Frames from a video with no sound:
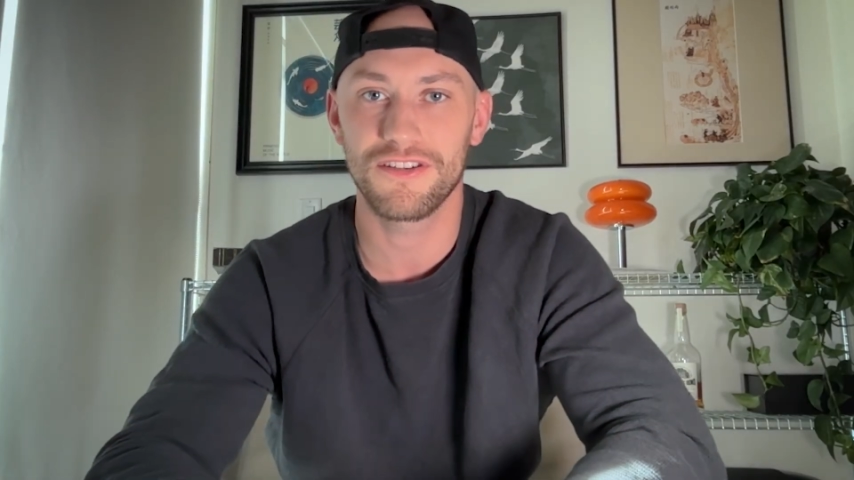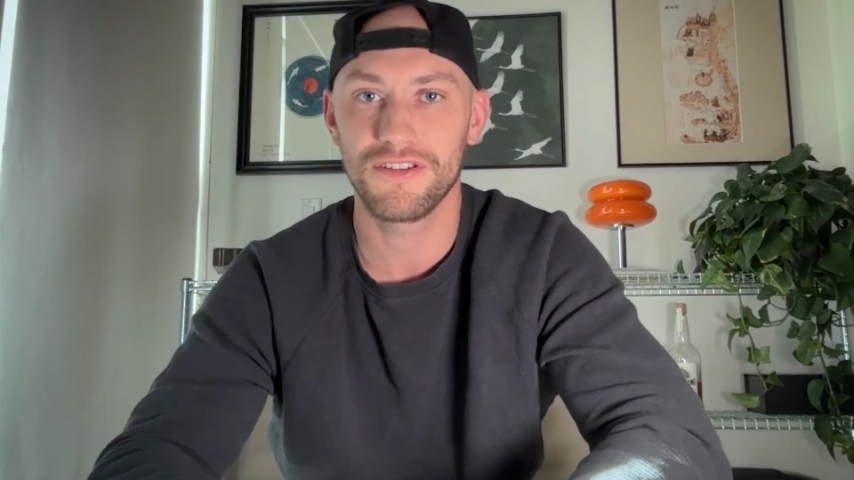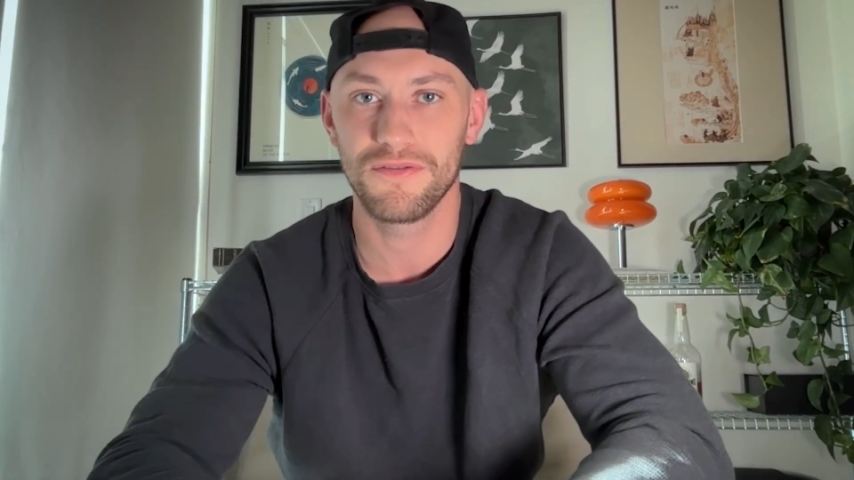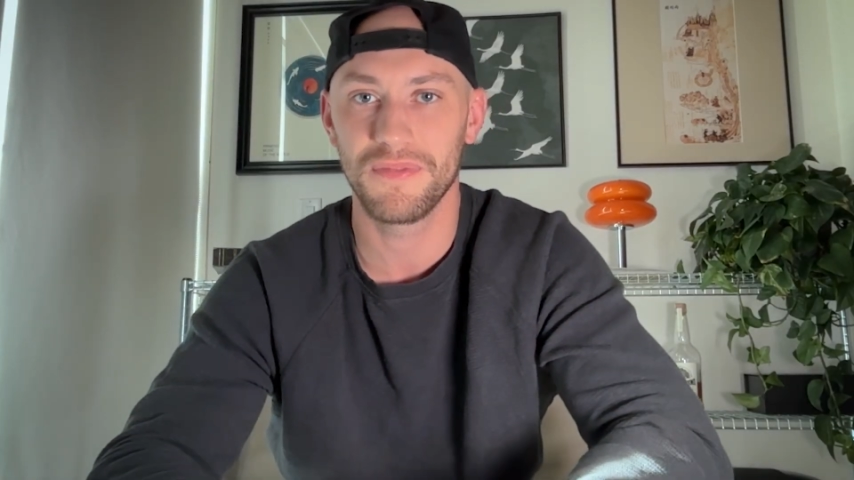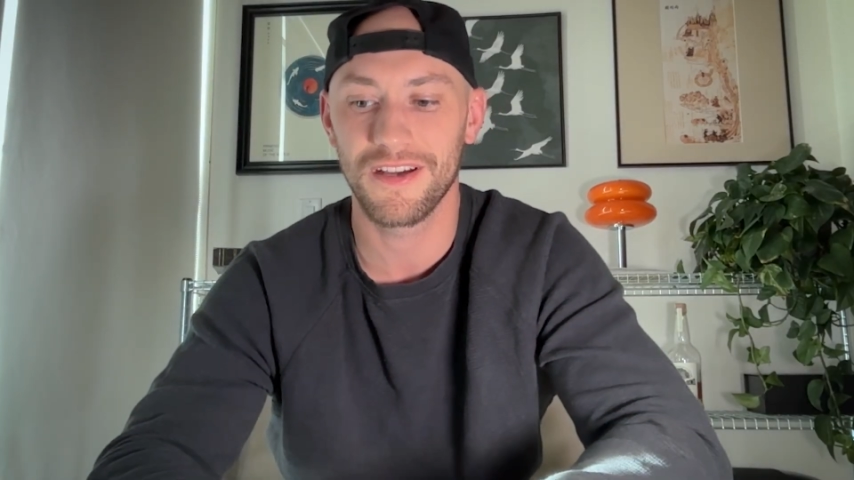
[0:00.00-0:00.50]

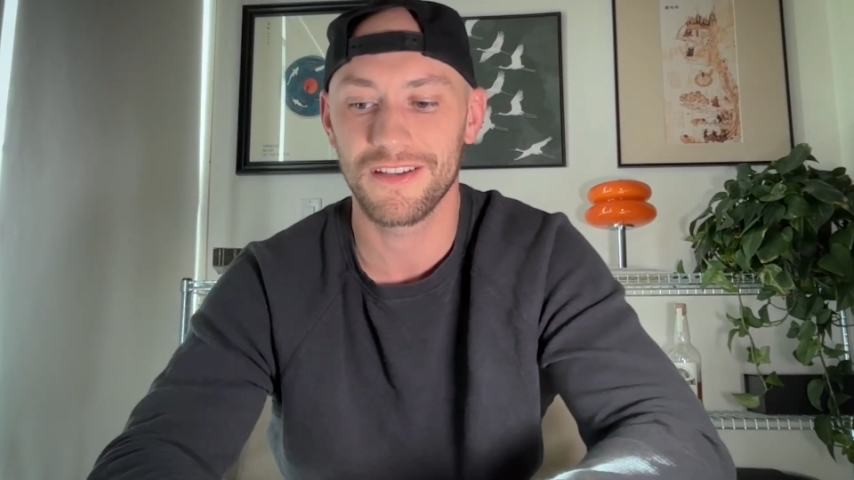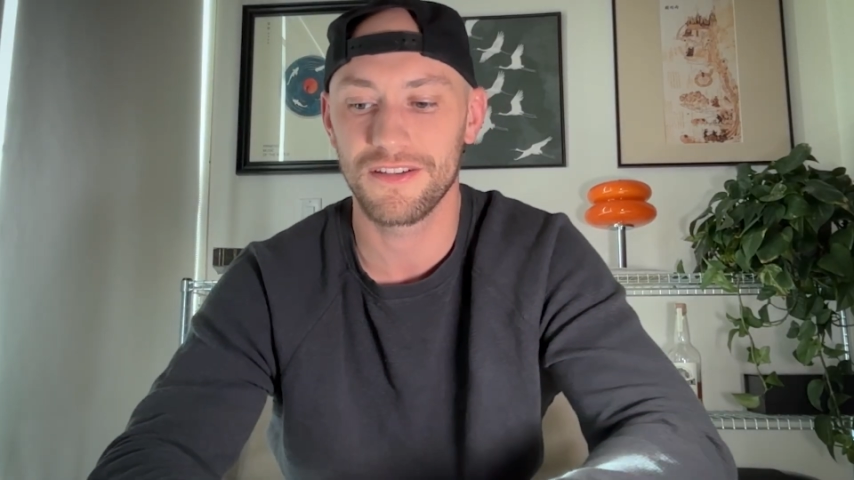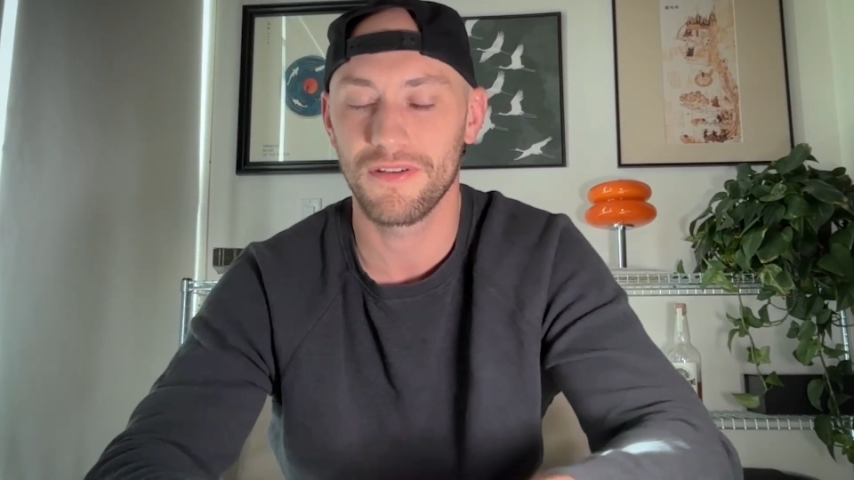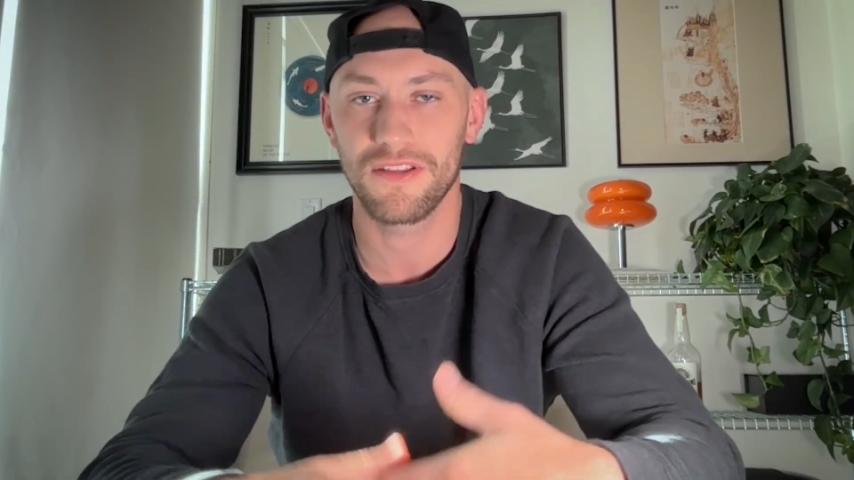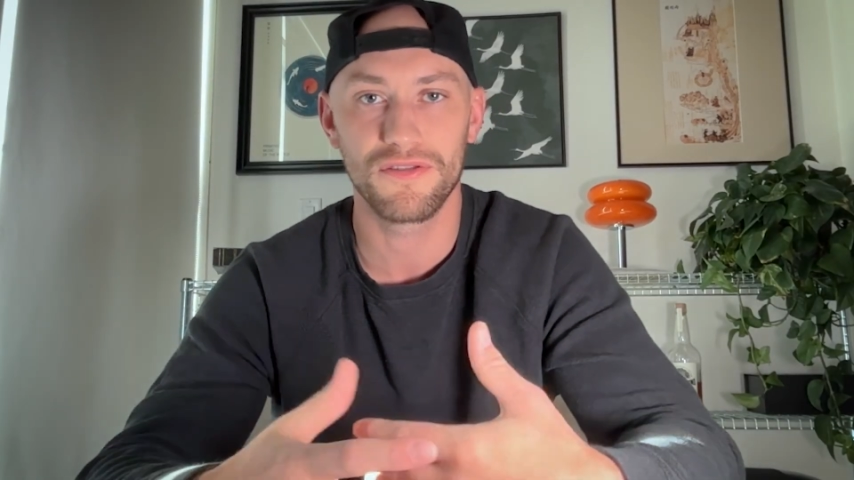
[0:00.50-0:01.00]
shoot because
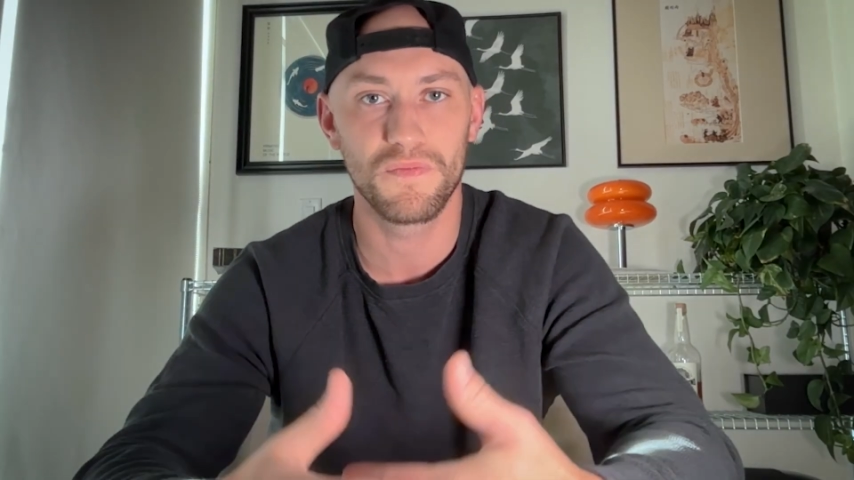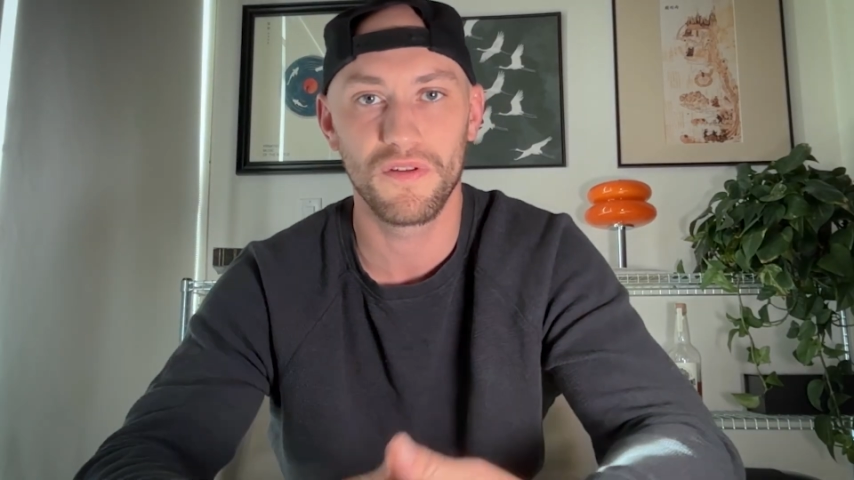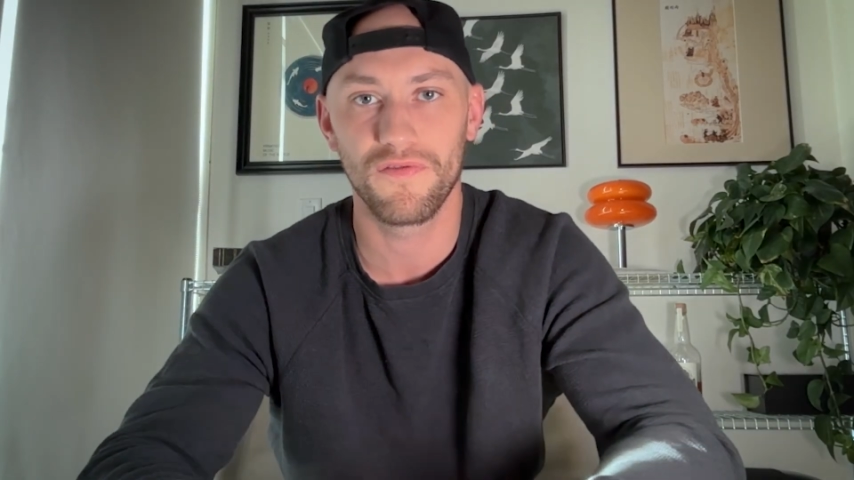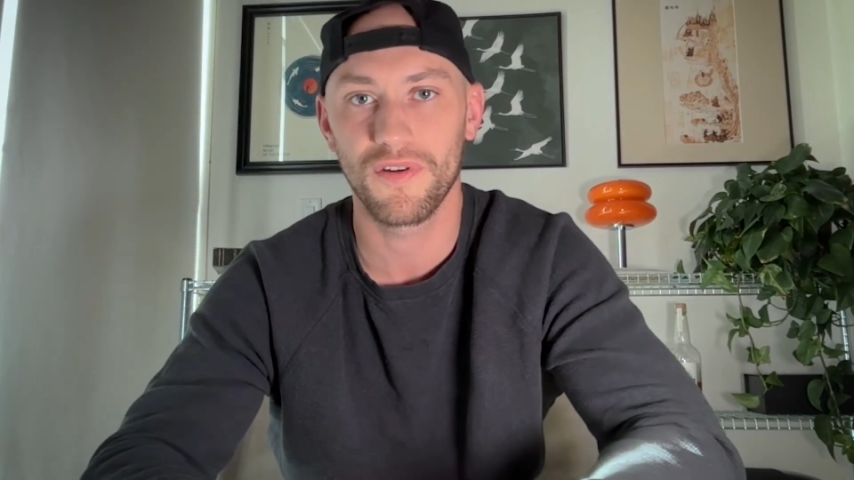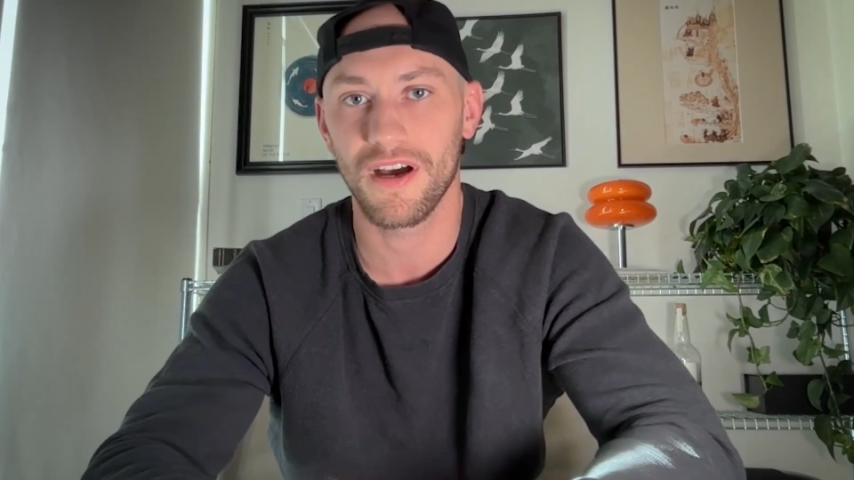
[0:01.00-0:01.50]
you get those
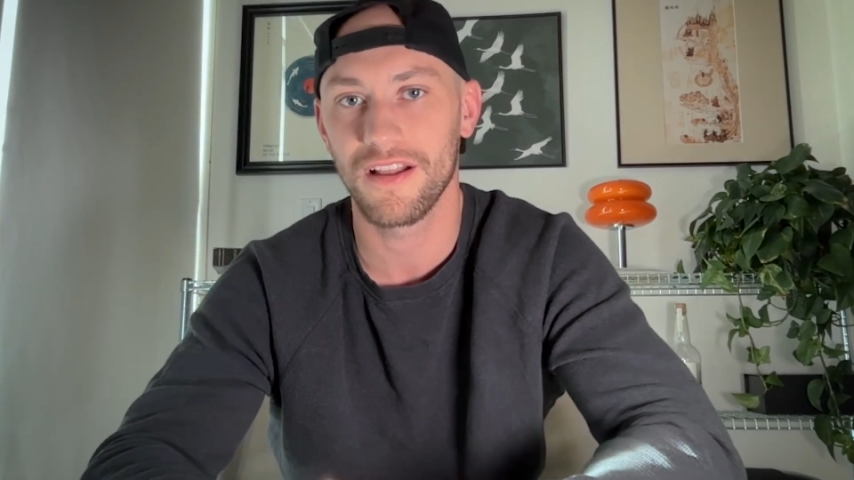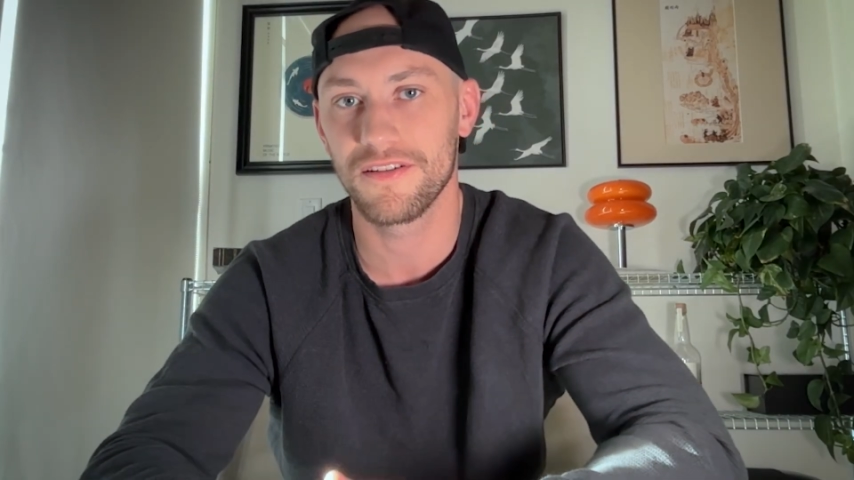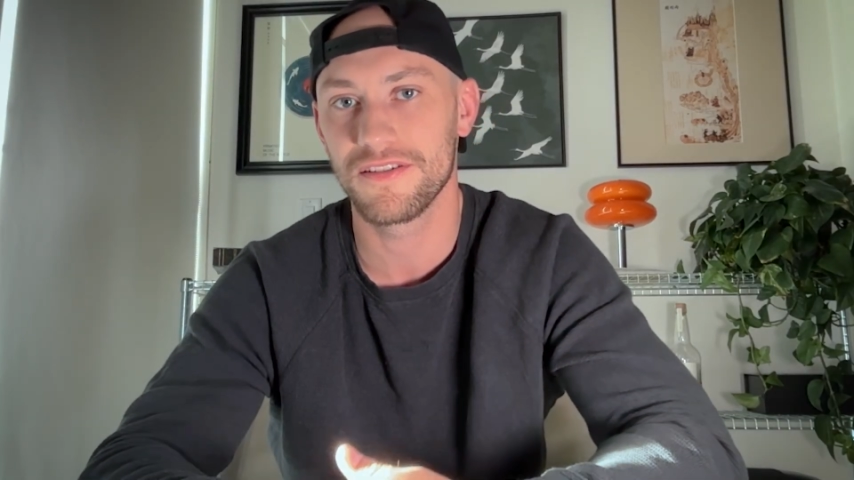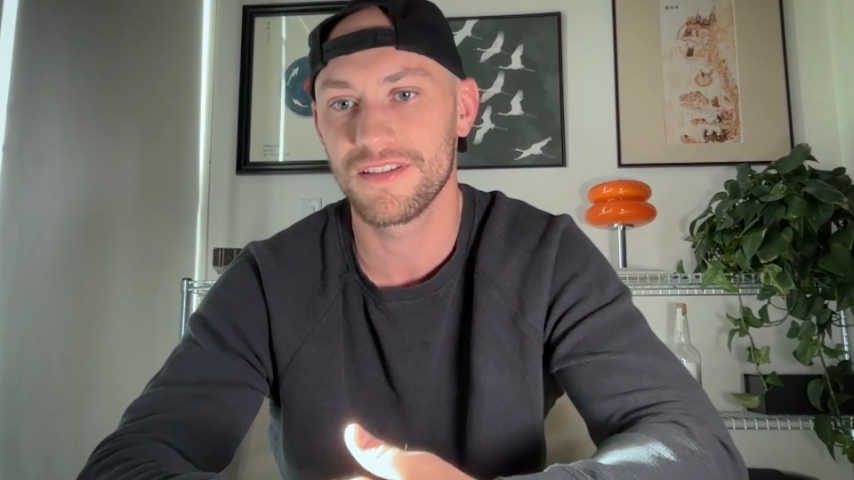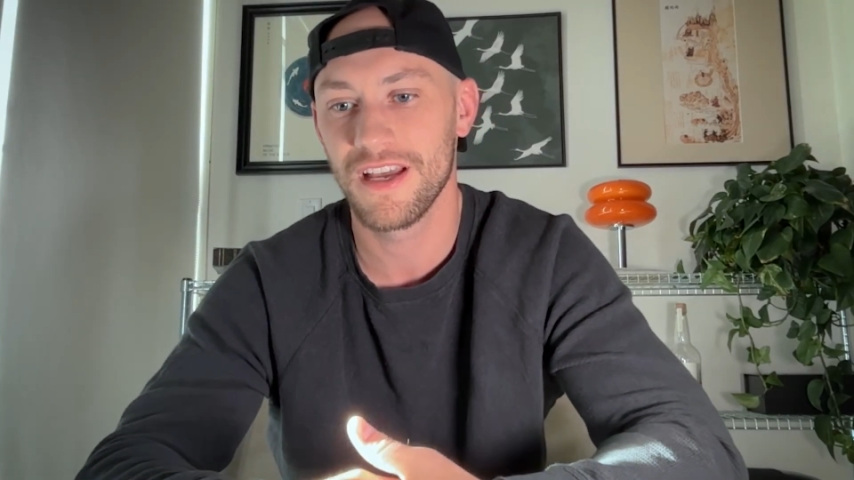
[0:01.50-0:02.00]
beautiful
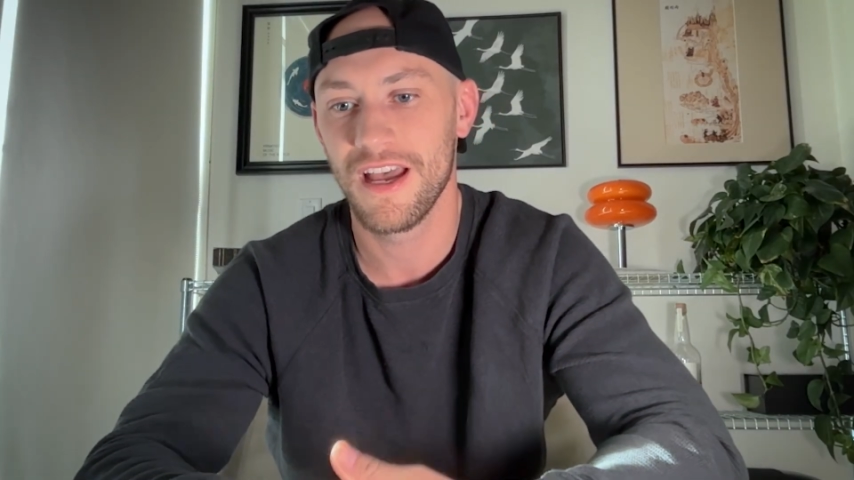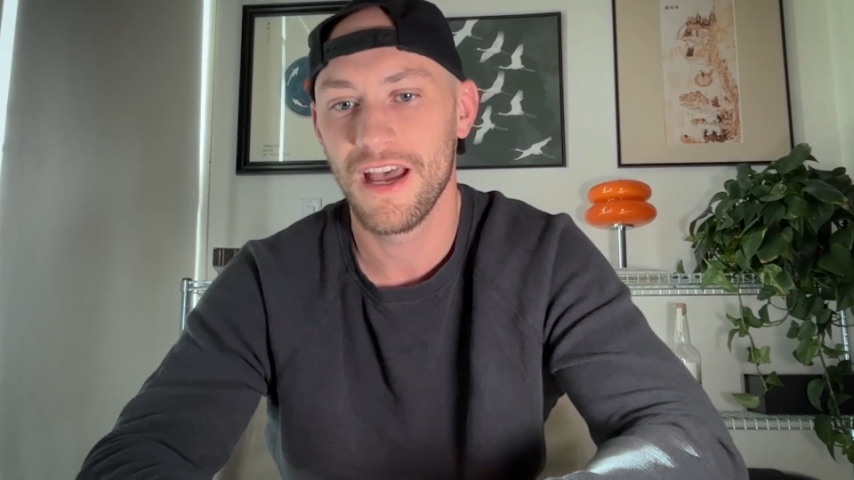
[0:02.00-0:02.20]
colors.